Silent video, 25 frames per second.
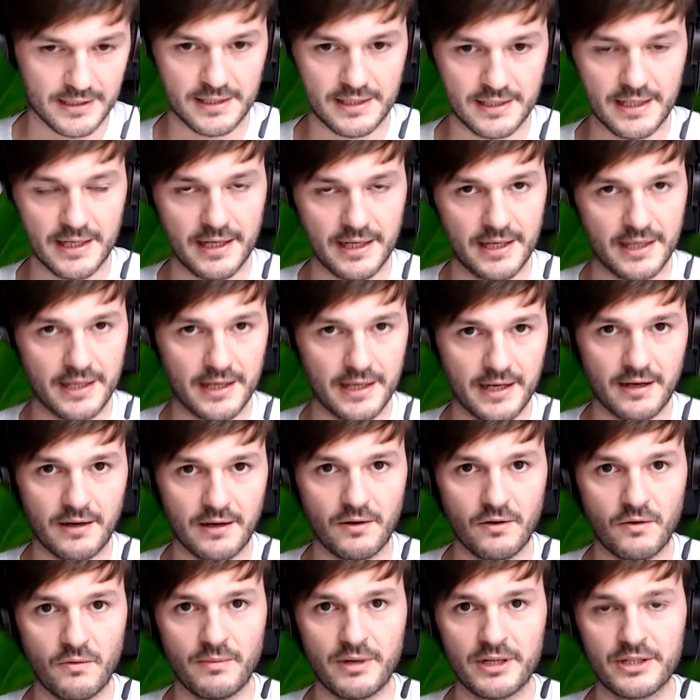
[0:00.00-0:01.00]
say
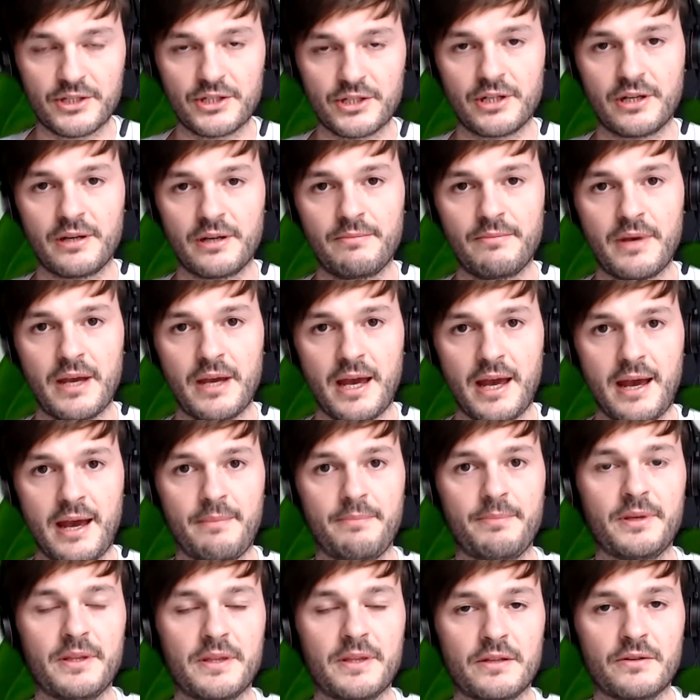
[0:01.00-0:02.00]
how much I'm
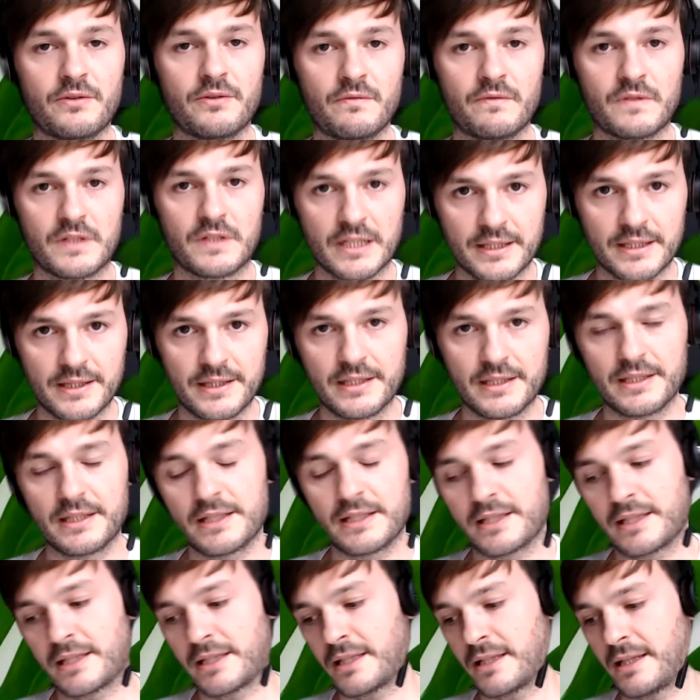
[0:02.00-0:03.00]
happy that you've done
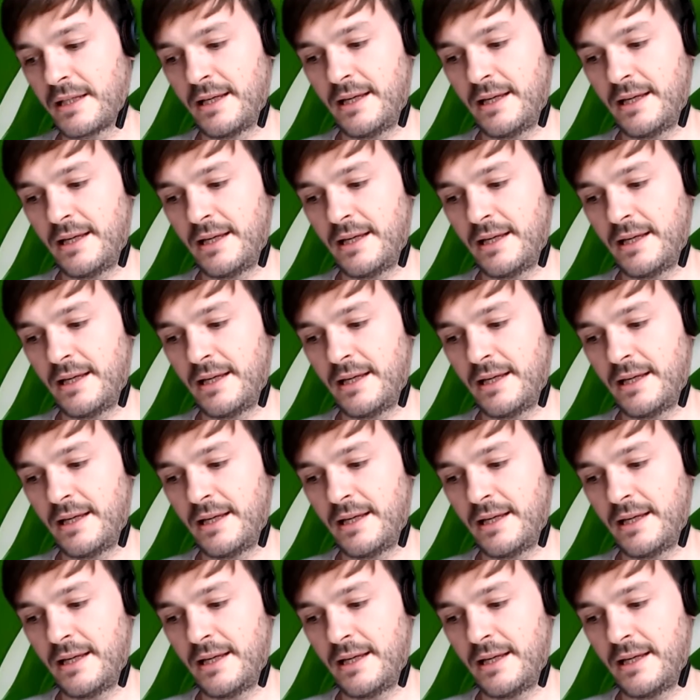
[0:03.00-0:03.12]
this.